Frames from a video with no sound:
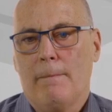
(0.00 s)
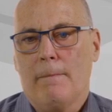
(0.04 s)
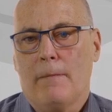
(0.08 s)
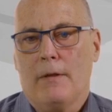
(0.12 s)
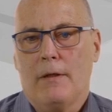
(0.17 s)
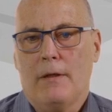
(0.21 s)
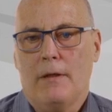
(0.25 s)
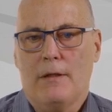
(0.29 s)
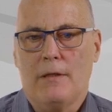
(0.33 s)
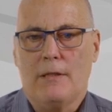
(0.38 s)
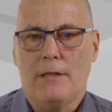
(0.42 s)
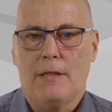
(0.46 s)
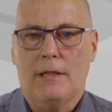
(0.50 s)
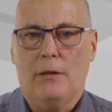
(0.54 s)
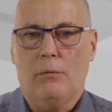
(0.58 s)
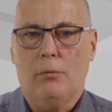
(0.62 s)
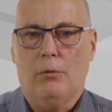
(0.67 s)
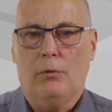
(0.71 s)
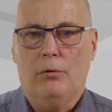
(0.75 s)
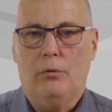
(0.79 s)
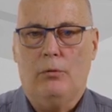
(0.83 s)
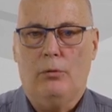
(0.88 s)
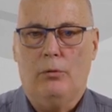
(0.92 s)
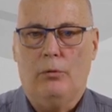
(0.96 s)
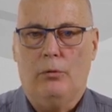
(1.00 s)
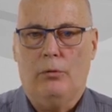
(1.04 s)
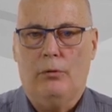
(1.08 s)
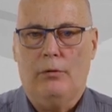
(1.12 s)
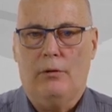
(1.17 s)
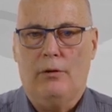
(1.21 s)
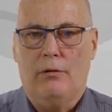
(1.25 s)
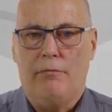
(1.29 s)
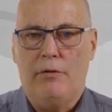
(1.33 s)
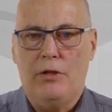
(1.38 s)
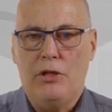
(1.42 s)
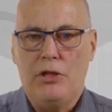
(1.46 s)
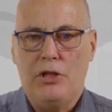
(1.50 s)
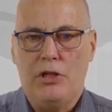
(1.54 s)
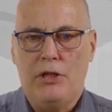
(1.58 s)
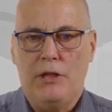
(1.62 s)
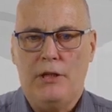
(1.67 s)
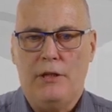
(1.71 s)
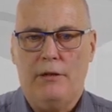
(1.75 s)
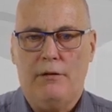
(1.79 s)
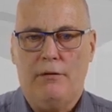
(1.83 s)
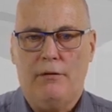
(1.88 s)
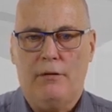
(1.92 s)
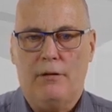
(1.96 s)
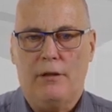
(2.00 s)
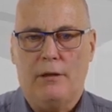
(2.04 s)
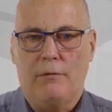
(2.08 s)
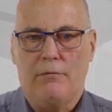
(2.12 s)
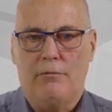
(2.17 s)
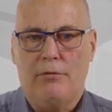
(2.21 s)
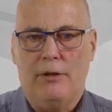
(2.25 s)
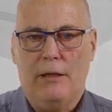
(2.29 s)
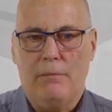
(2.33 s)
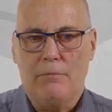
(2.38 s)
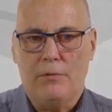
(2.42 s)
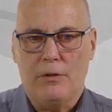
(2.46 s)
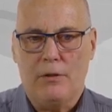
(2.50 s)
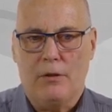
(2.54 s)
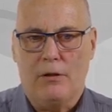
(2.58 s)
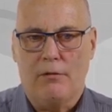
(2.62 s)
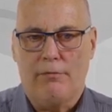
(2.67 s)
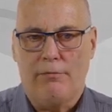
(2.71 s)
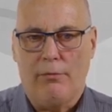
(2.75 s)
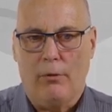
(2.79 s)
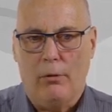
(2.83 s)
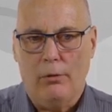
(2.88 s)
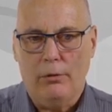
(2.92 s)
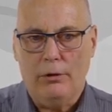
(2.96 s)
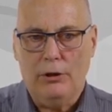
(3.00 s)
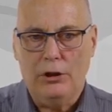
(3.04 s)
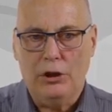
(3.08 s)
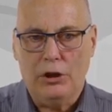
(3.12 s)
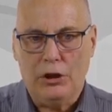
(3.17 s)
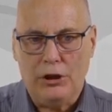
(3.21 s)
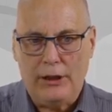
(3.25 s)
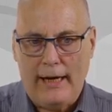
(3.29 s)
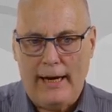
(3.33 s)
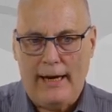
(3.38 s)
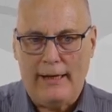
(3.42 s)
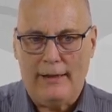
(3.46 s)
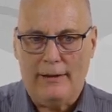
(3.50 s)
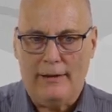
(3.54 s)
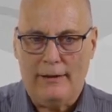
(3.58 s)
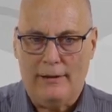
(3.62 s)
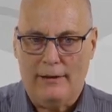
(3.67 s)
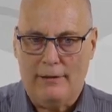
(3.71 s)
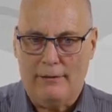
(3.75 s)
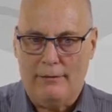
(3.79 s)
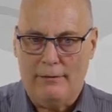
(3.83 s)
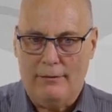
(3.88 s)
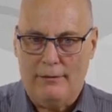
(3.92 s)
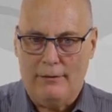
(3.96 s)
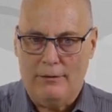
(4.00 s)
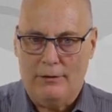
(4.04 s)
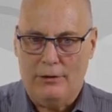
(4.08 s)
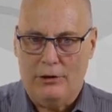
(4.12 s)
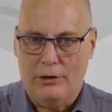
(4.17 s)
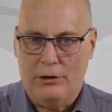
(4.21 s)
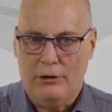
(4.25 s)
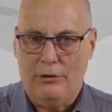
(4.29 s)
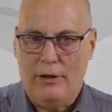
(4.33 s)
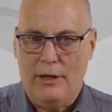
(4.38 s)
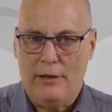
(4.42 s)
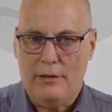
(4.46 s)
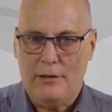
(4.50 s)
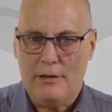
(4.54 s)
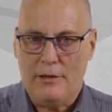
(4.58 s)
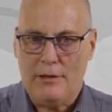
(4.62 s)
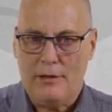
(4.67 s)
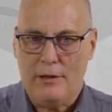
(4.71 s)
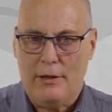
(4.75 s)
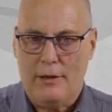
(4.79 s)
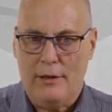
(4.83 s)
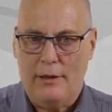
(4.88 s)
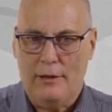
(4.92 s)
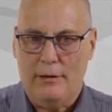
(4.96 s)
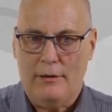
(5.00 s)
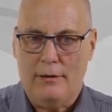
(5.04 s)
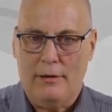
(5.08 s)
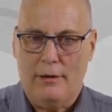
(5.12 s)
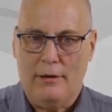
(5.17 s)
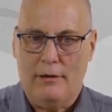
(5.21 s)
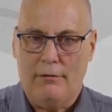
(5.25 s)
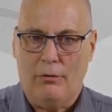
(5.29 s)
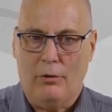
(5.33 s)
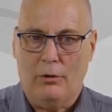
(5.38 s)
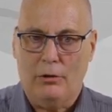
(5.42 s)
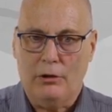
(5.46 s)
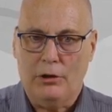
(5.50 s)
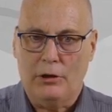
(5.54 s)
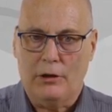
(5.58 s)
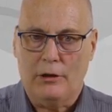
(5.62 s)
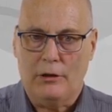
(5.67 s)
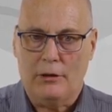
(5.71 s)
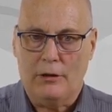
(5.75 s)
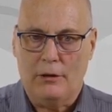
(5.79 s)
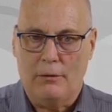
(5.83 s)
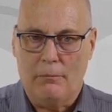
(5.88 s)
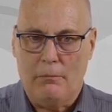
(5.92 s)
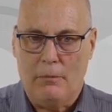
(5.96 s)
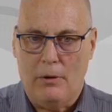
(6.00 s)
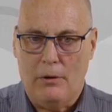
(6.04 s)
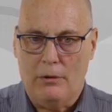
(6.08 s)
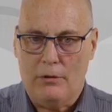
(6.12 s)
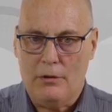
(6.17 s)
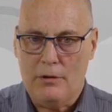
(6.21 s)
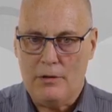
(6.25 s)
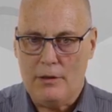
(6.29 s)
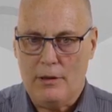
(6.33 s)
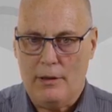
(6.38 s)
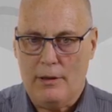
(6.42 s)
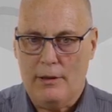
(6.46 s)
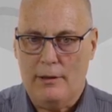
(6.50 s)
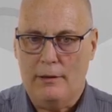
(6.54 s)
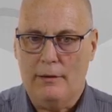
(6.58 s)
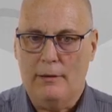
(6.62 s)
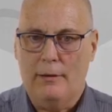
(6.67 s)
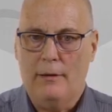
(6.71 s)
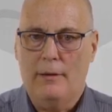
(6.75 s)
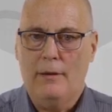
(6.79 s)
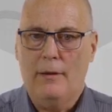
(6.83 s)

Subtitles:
is equal to the VG times VM, so the voltage at the generator side and the voltage at the motor side